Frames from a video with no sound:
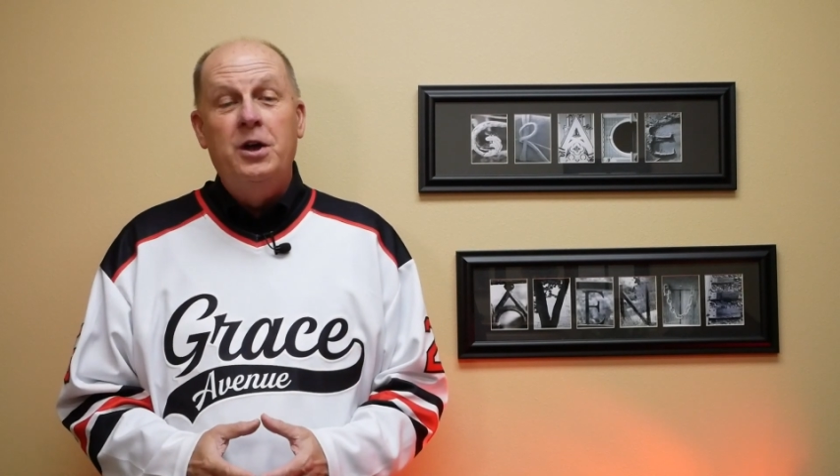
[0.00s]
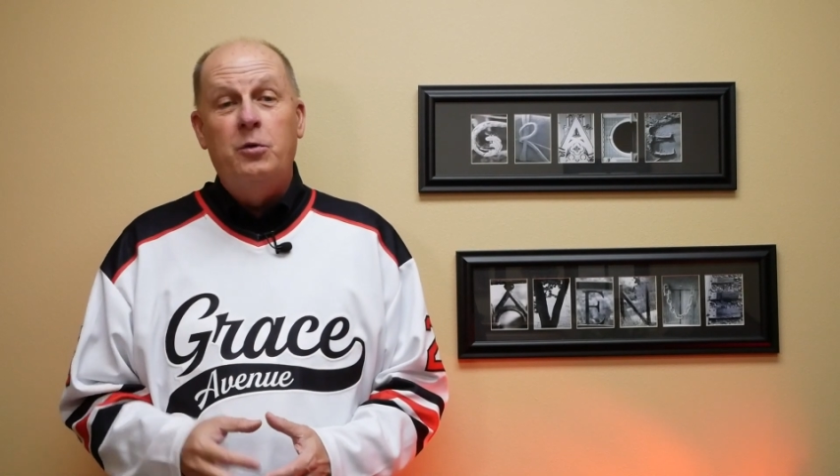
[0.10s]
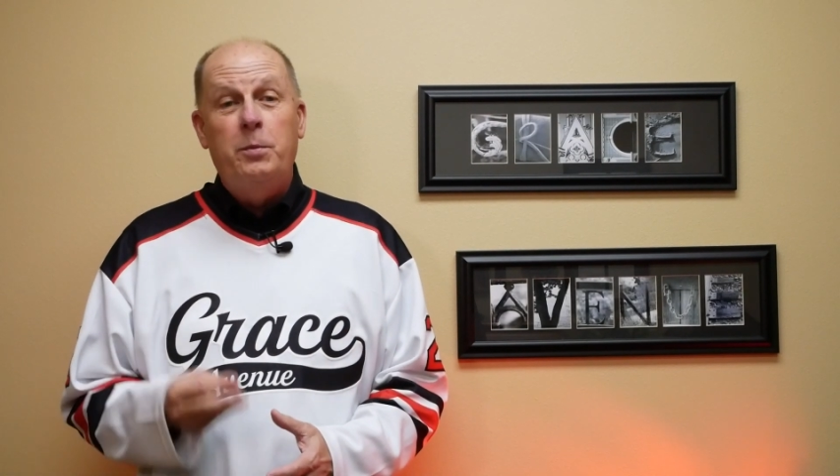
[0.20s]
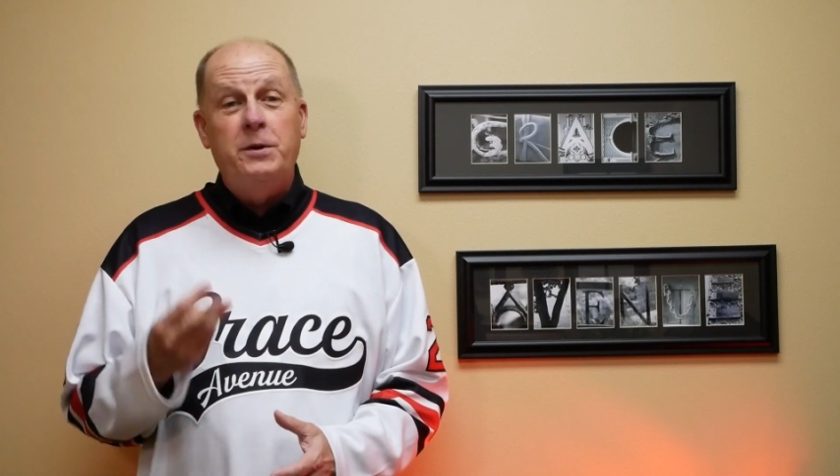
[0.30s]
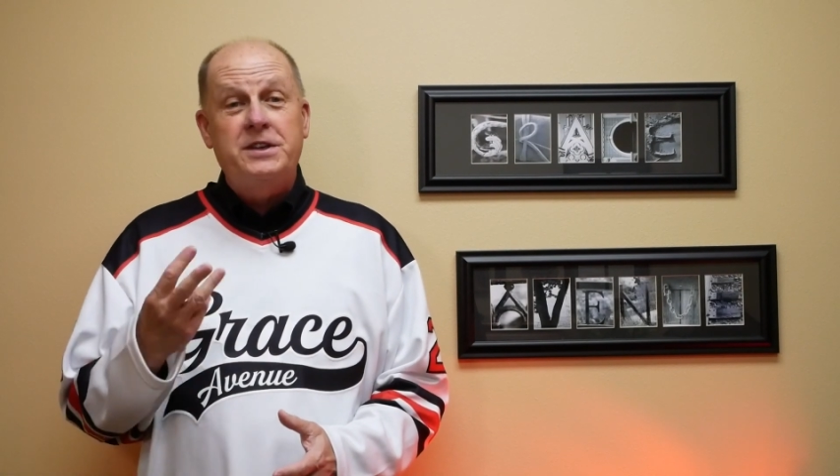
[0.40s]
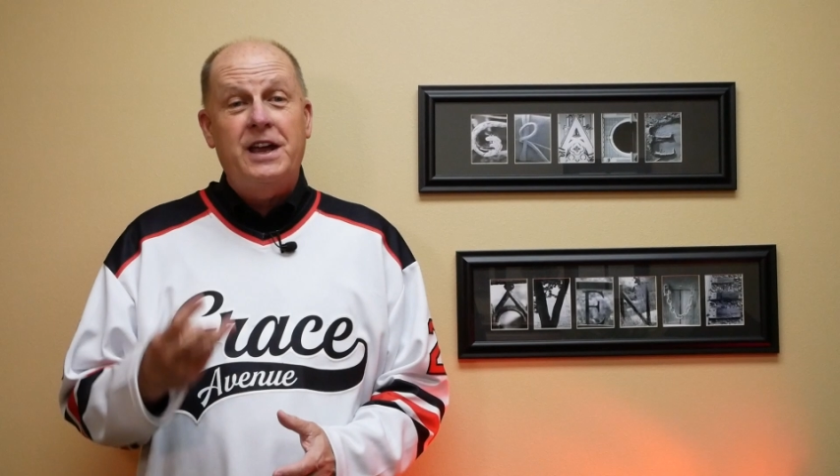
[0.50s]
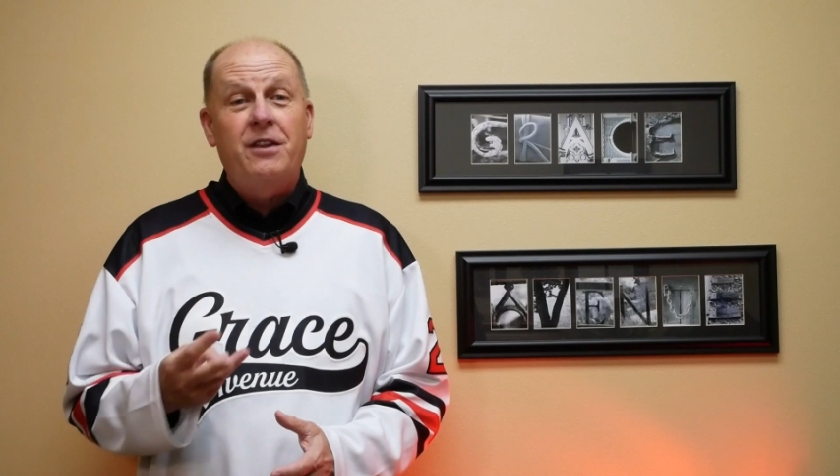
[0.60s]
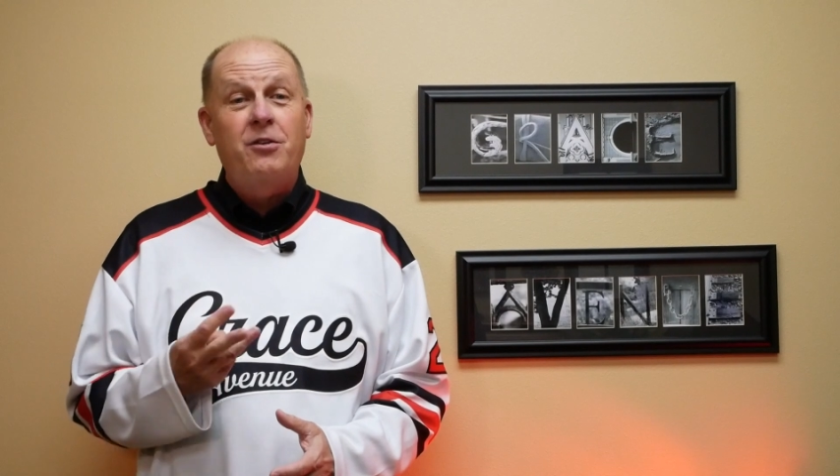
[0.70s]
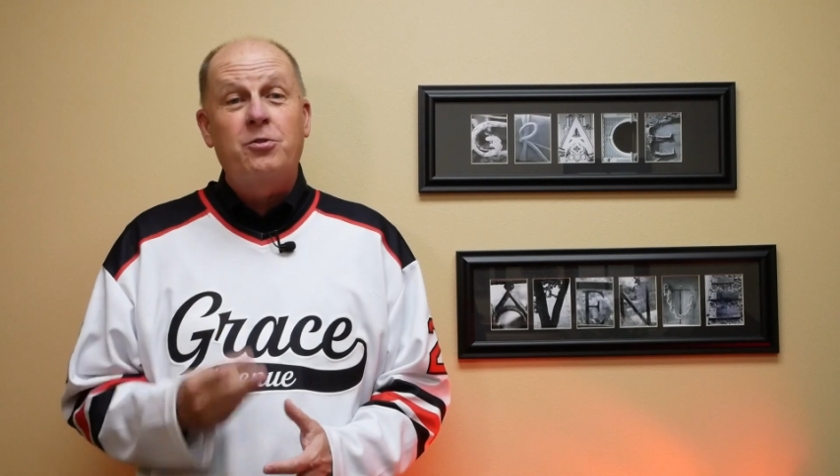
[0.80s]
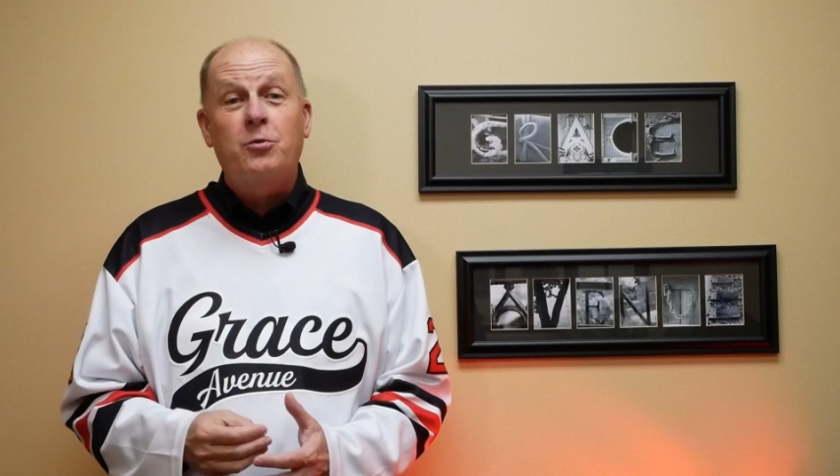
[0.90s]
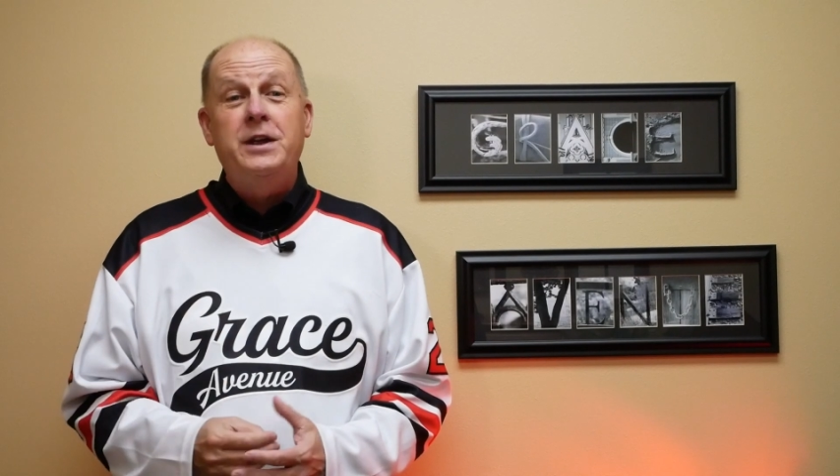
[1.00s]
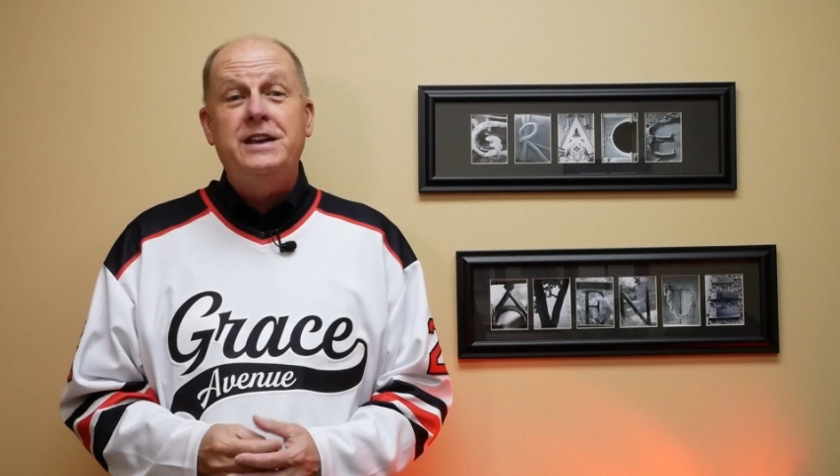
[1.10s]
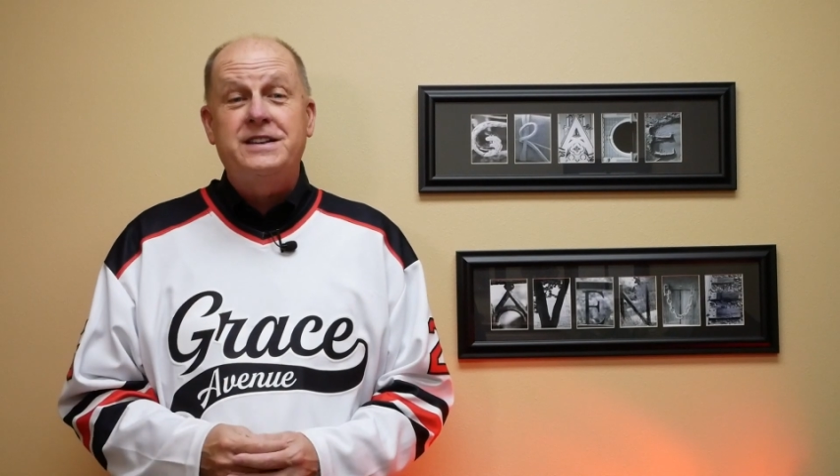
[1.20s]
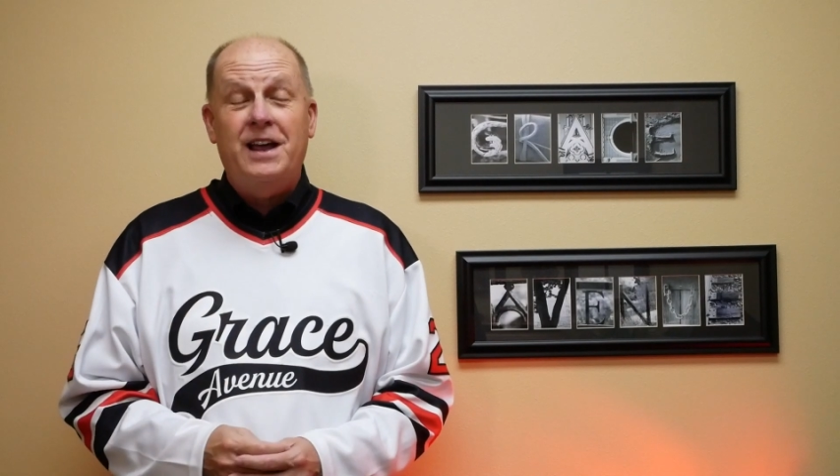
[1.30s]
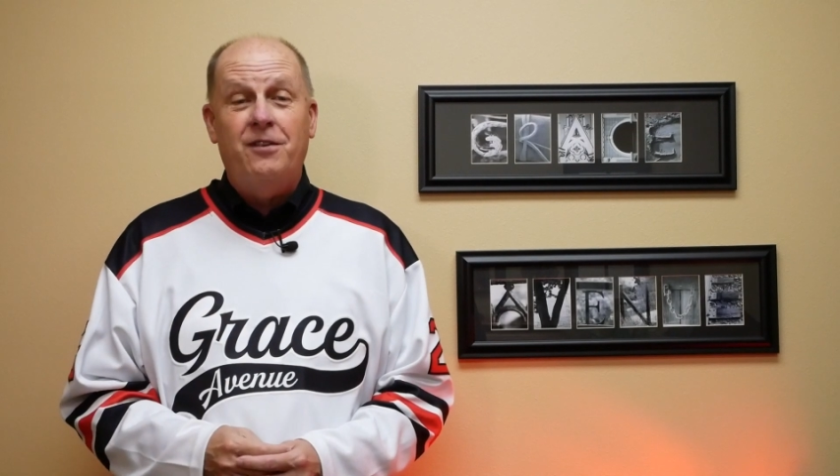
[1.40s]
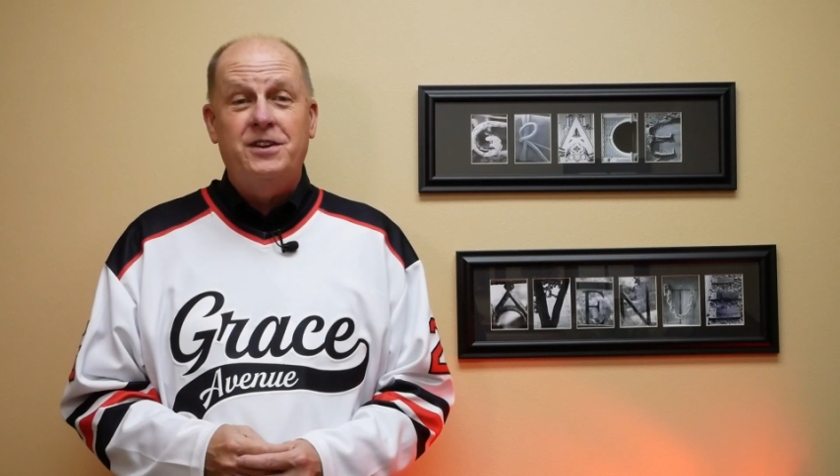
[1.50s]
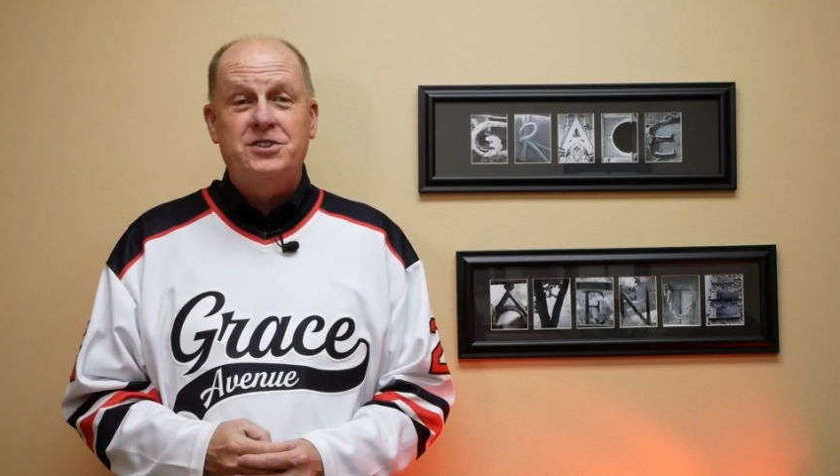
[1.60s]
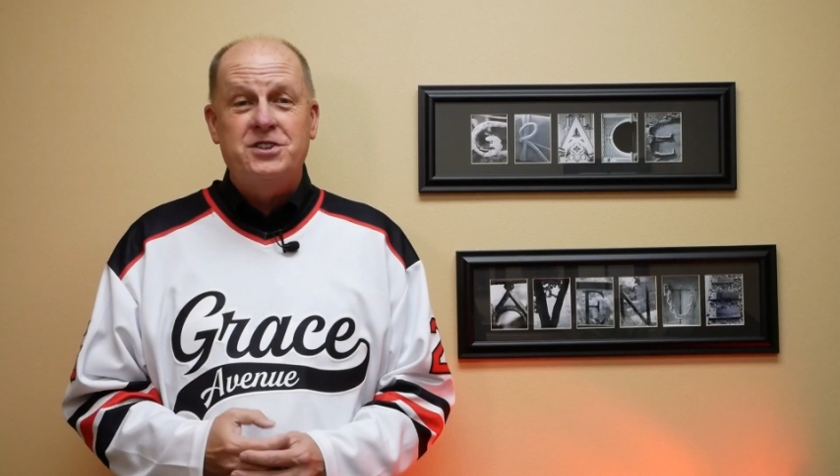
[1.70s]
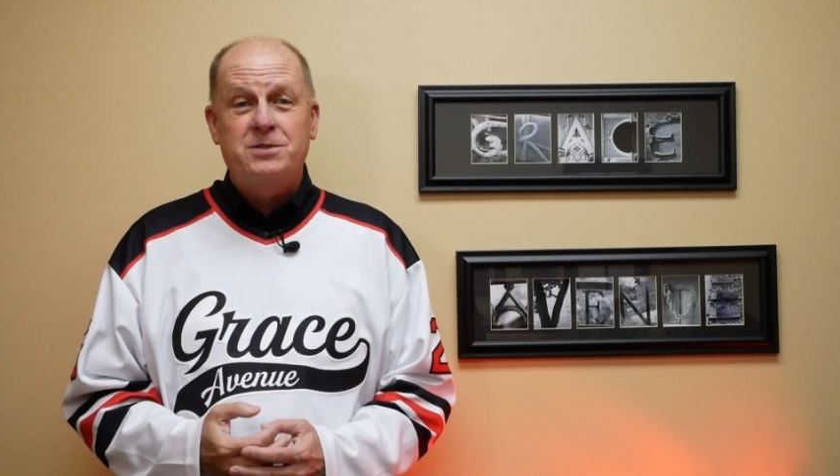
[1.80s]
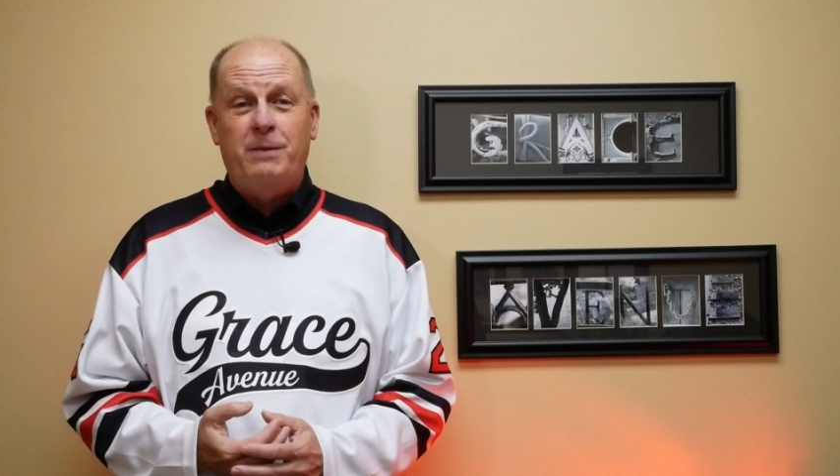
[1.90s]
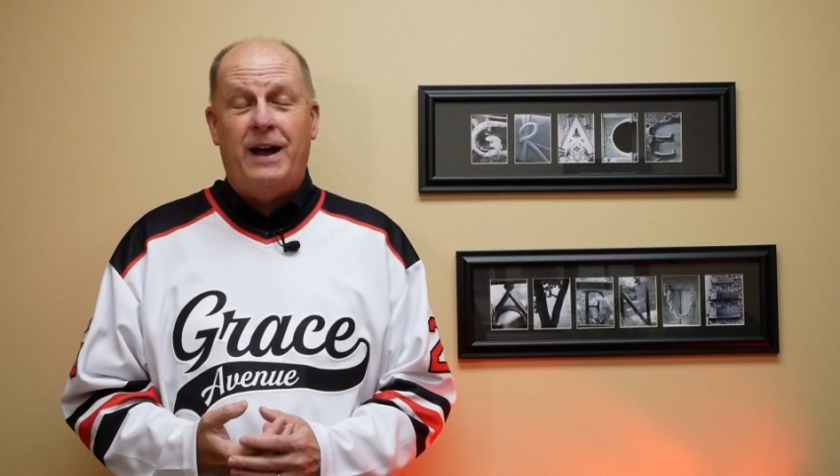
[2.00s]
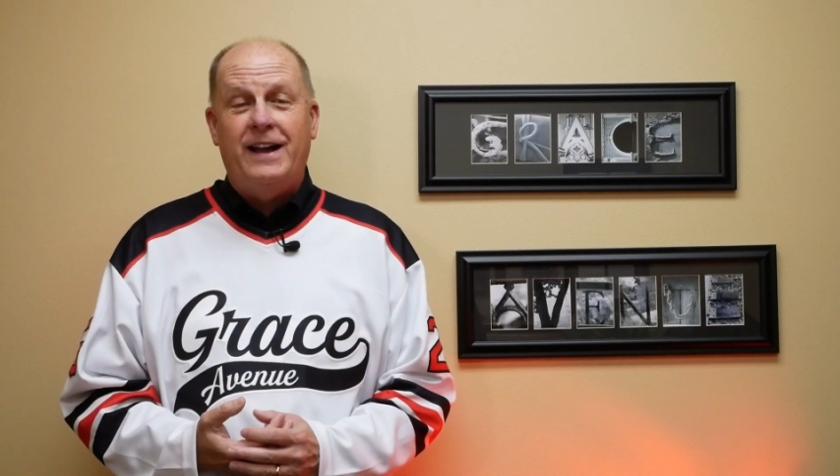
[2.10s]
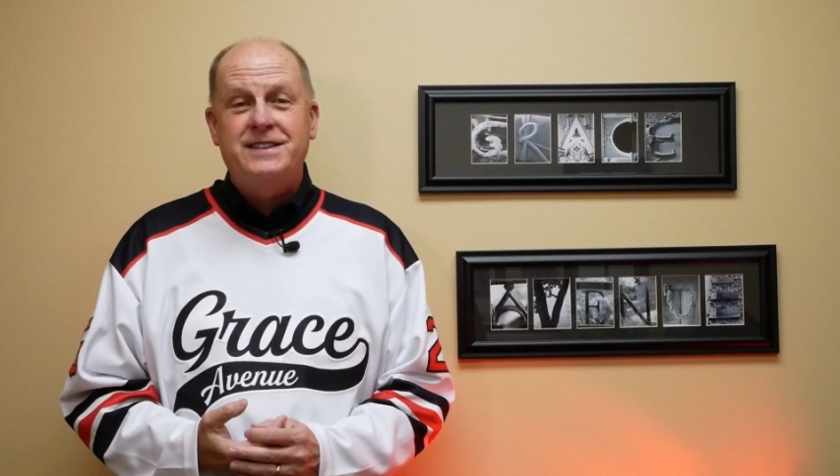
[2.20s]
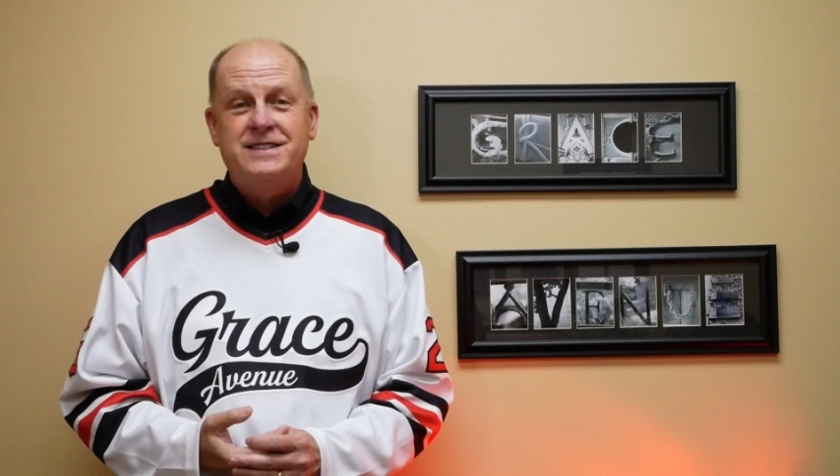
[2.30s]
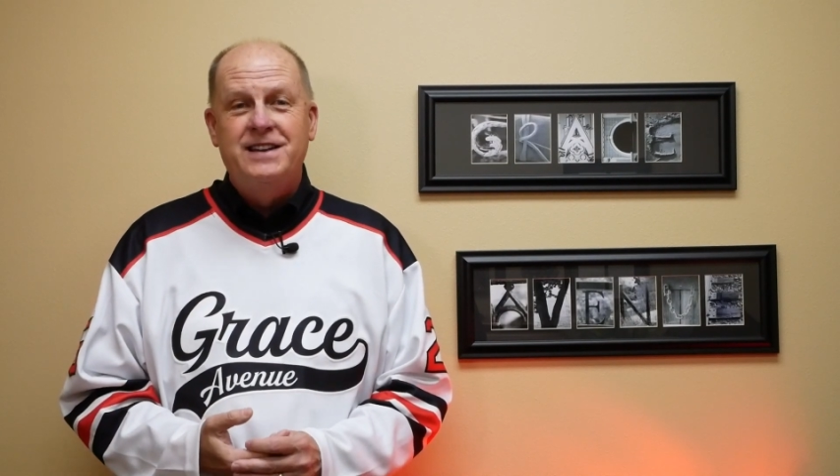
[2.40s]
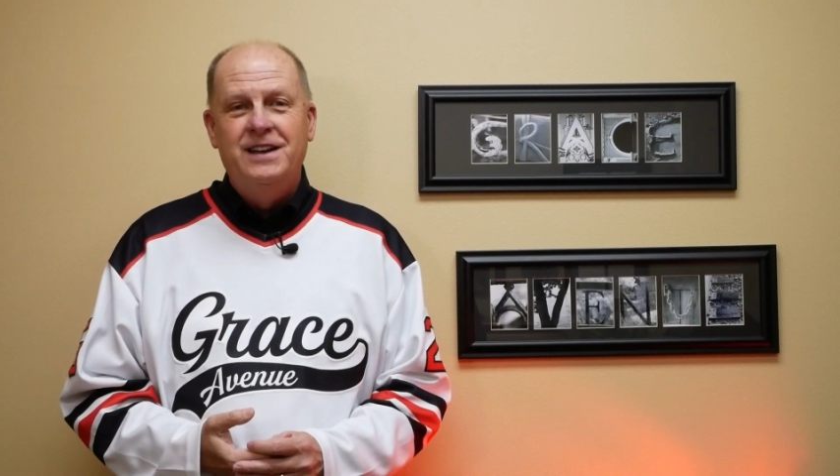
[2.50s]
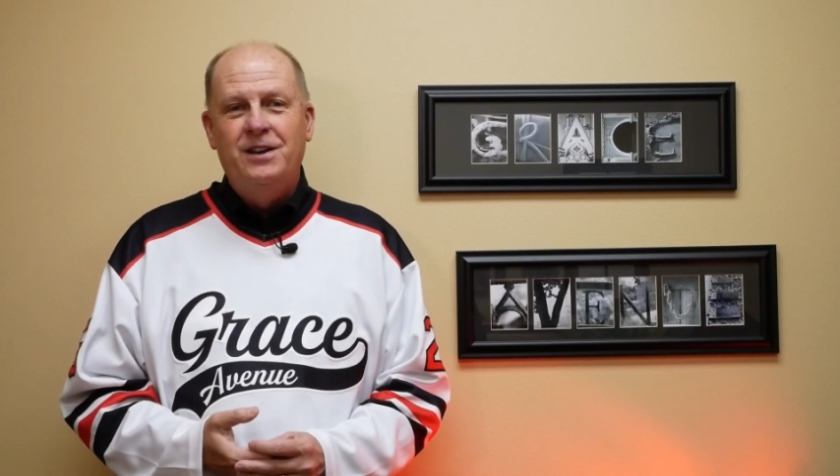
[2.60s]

We put together three television spots.